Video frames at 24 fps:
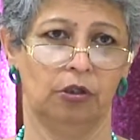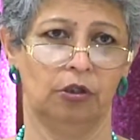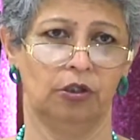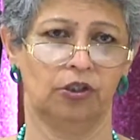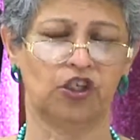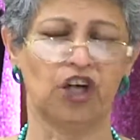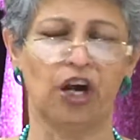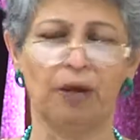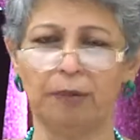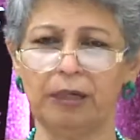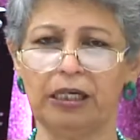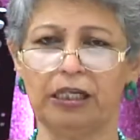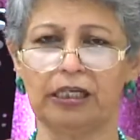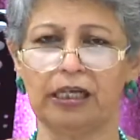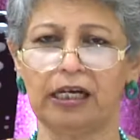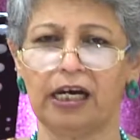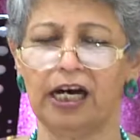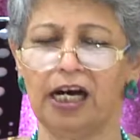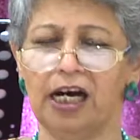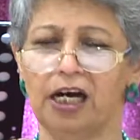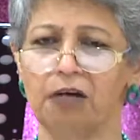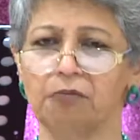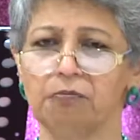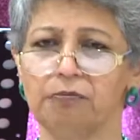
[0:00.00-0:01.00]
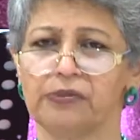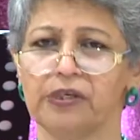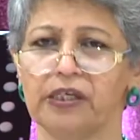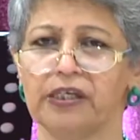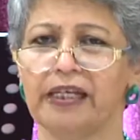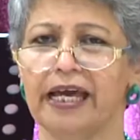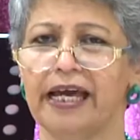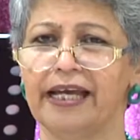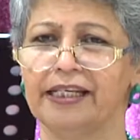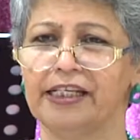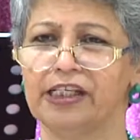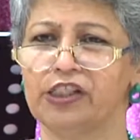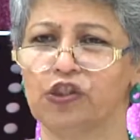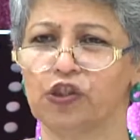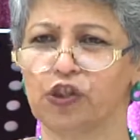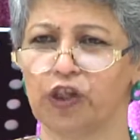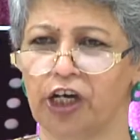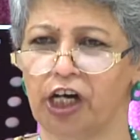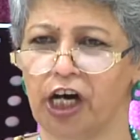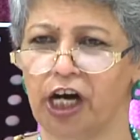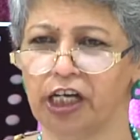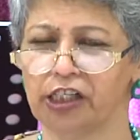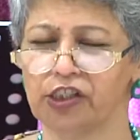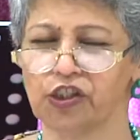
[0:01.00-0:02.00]
Trouble comes in any
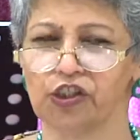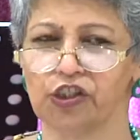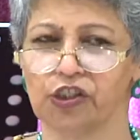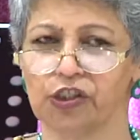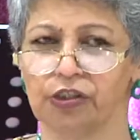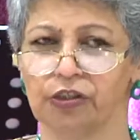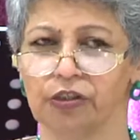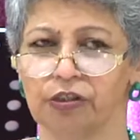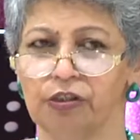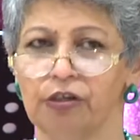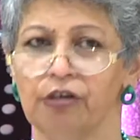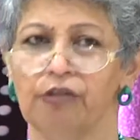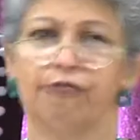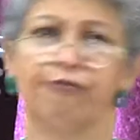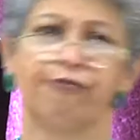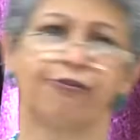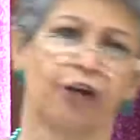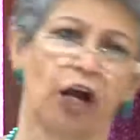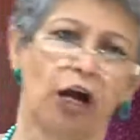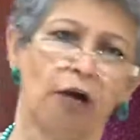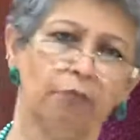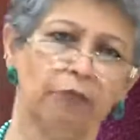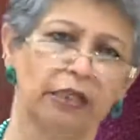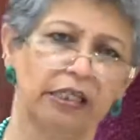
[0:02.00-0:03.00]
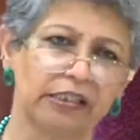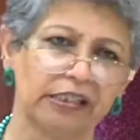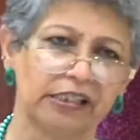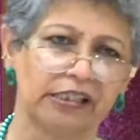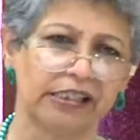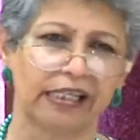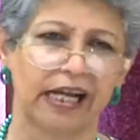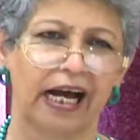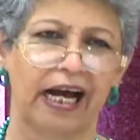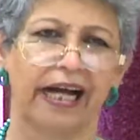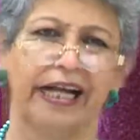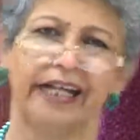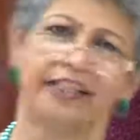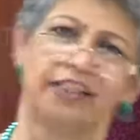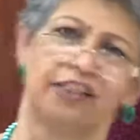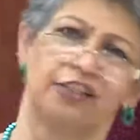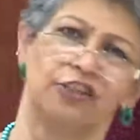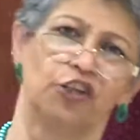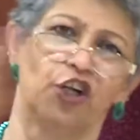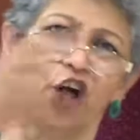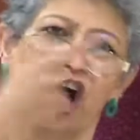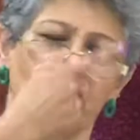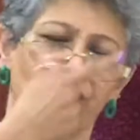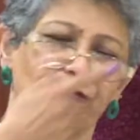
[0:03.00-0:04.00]
church from
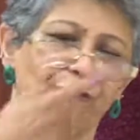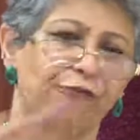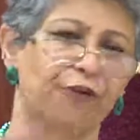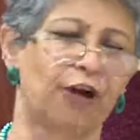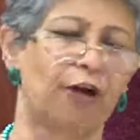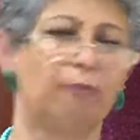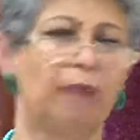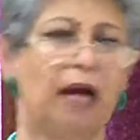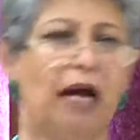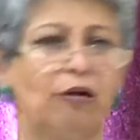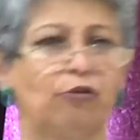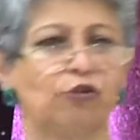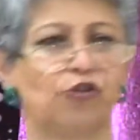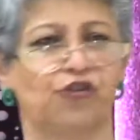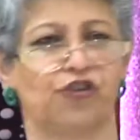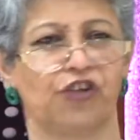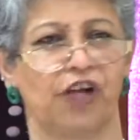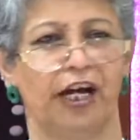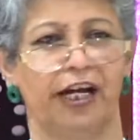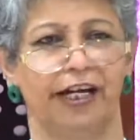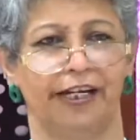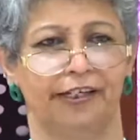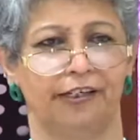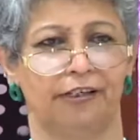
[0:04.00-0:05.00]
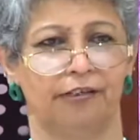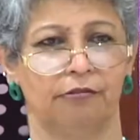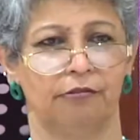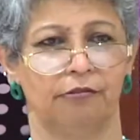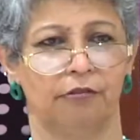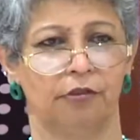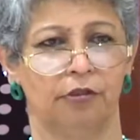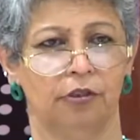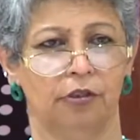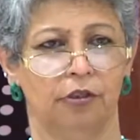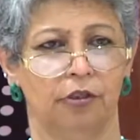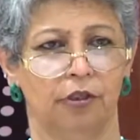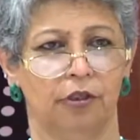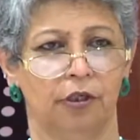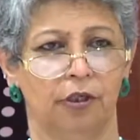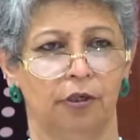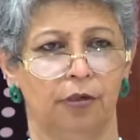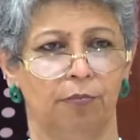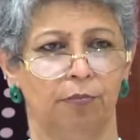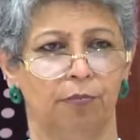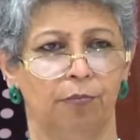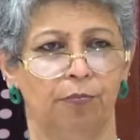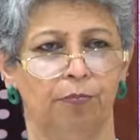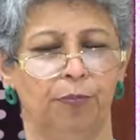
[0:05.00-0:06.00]
inside, not from outside.
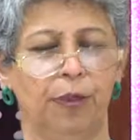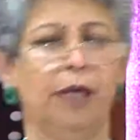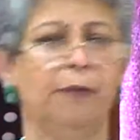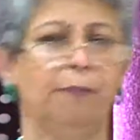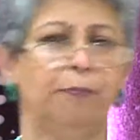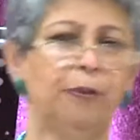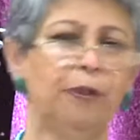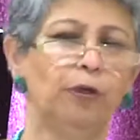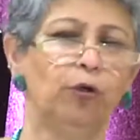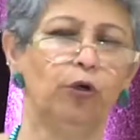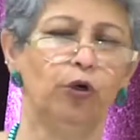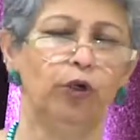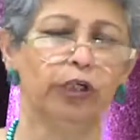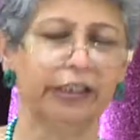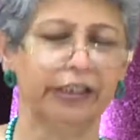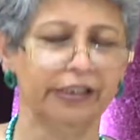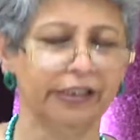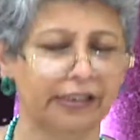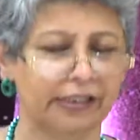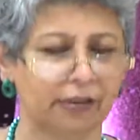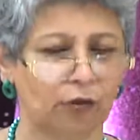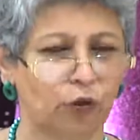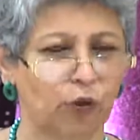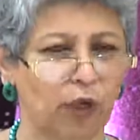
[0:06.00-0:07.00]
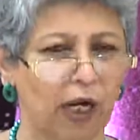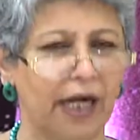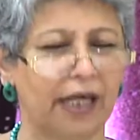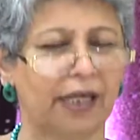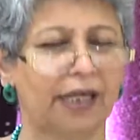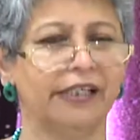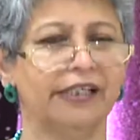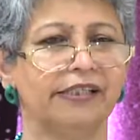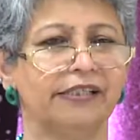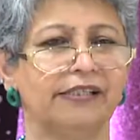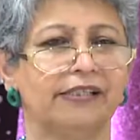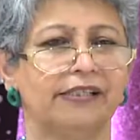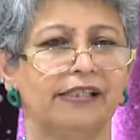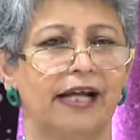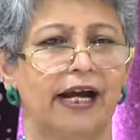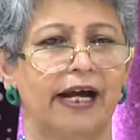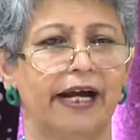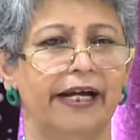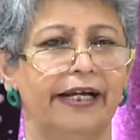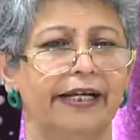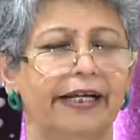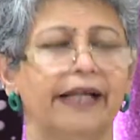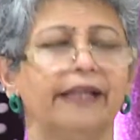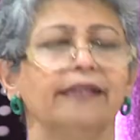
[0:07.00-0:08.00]
People who are
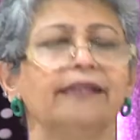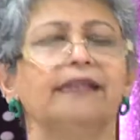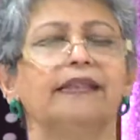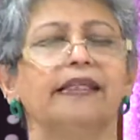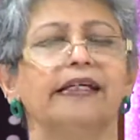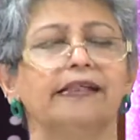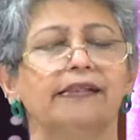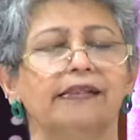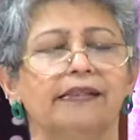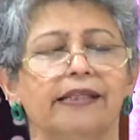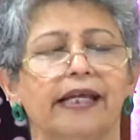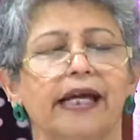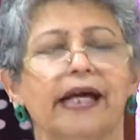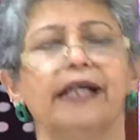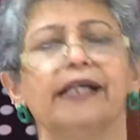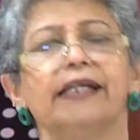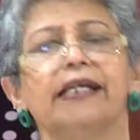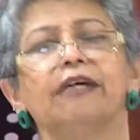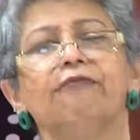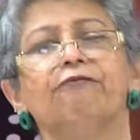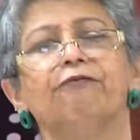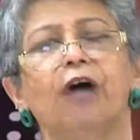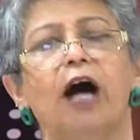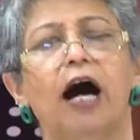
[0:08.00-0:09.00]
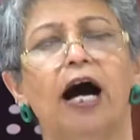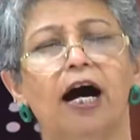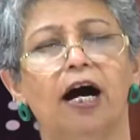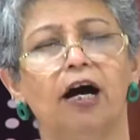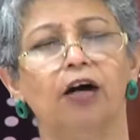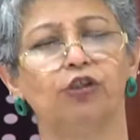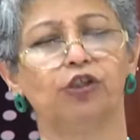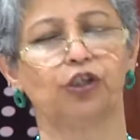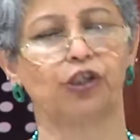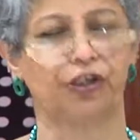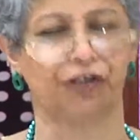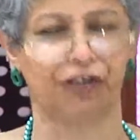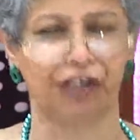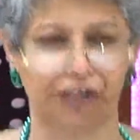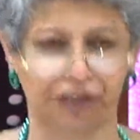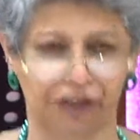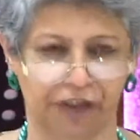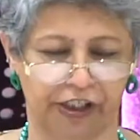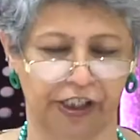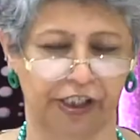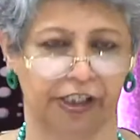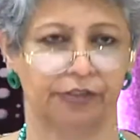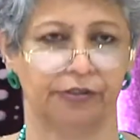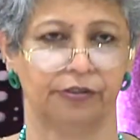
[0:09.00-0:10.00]
inside and think they are devout
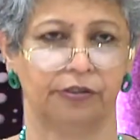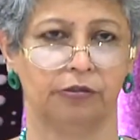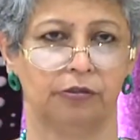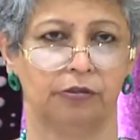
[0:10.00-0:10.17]
Christian.